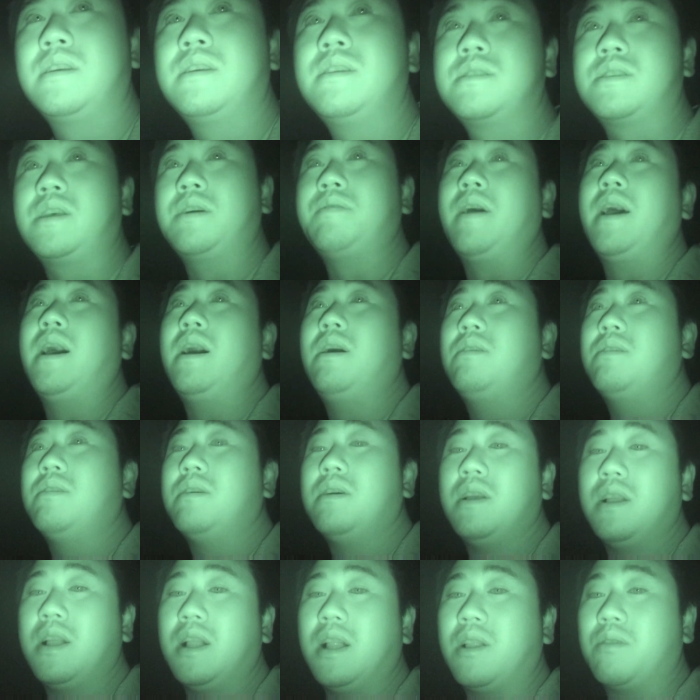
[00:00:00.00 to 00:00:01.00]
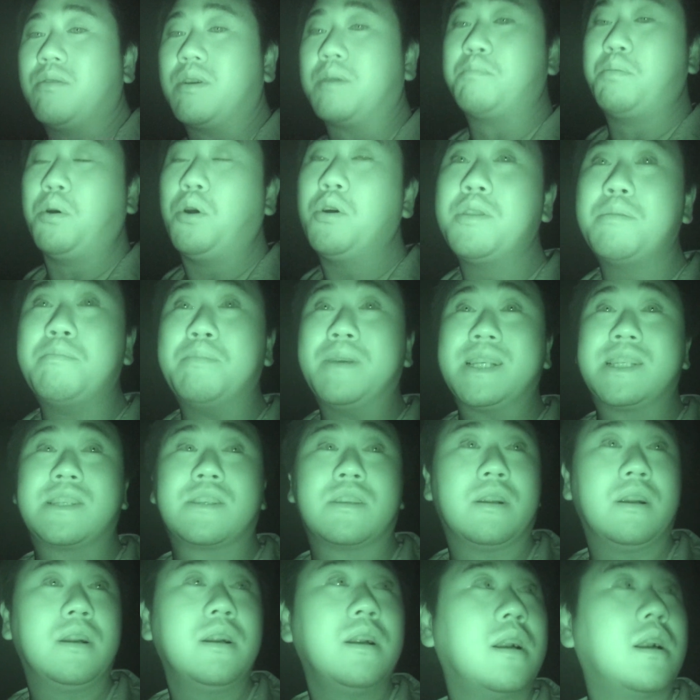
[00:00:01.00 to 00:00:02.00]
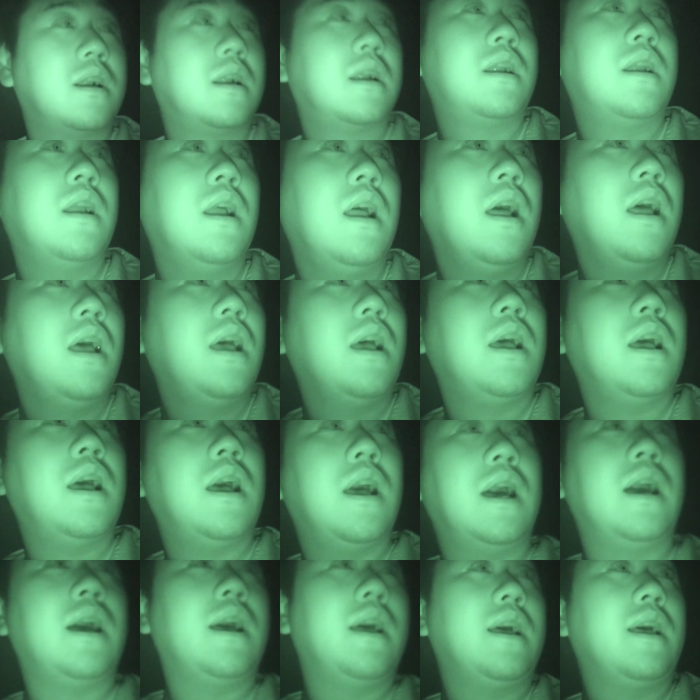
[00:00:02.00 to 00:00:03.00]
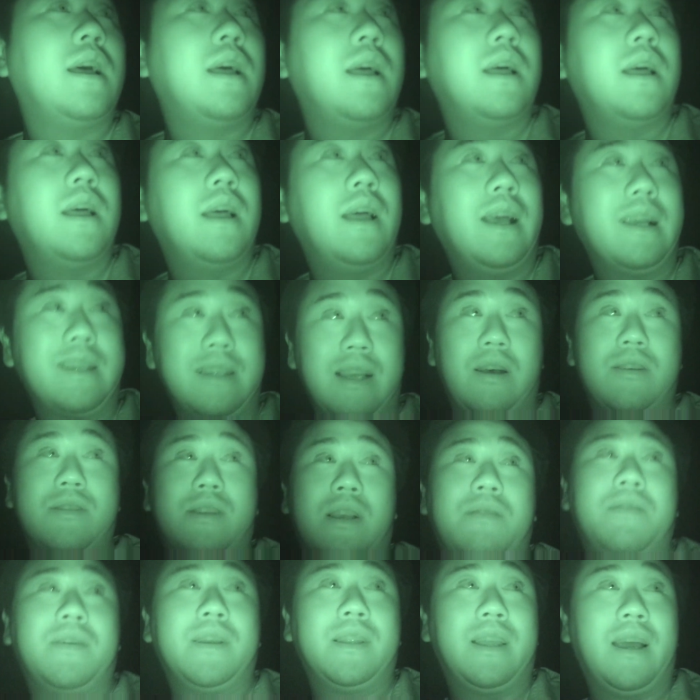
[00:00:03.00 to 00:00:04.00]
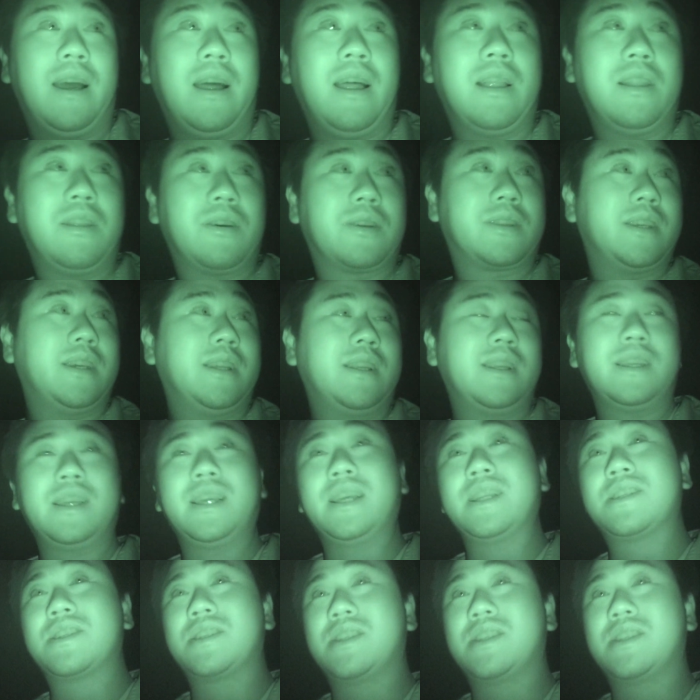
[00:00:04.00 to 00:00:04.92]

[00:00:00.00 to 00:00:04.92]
somehow, we both missed her as I was coming down, I looked in each